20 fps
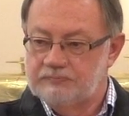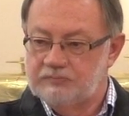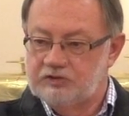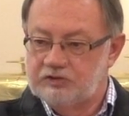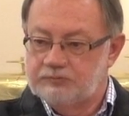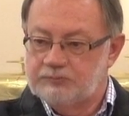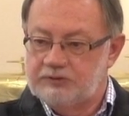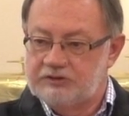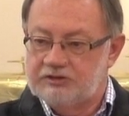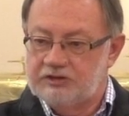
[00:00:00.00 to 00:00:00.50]

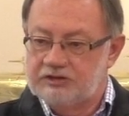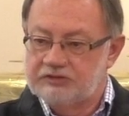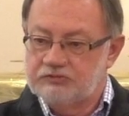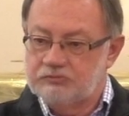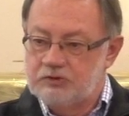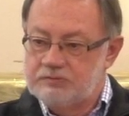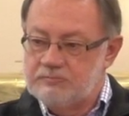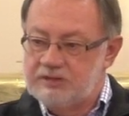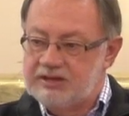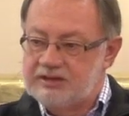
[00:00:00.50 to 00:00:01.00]
Just because
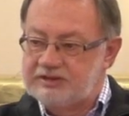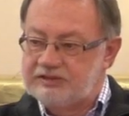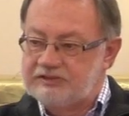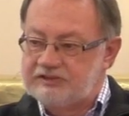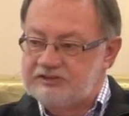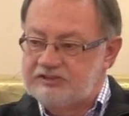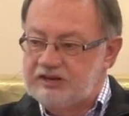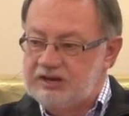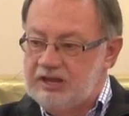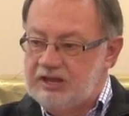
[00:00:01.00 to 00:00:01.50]
we make a
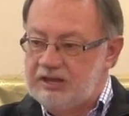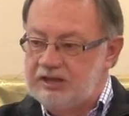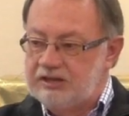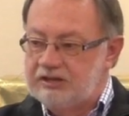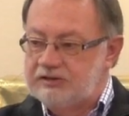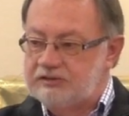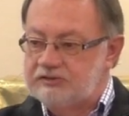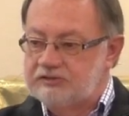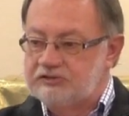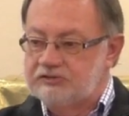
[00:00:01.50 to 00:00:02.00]

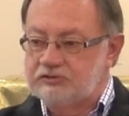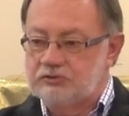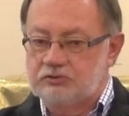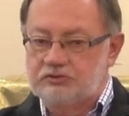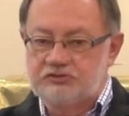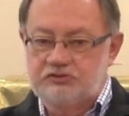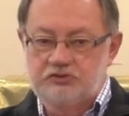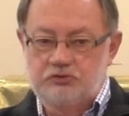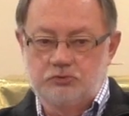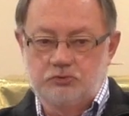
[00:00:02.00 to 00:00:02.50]
change
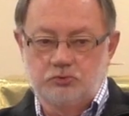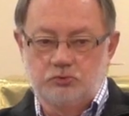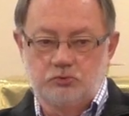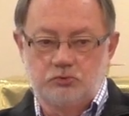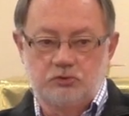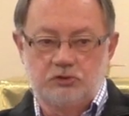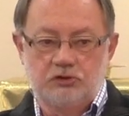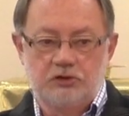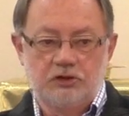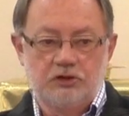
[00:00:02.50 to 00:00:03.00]
or
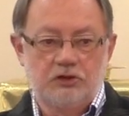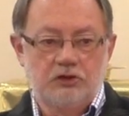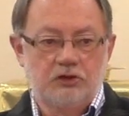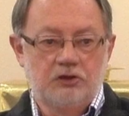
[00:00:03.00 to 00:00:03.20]
two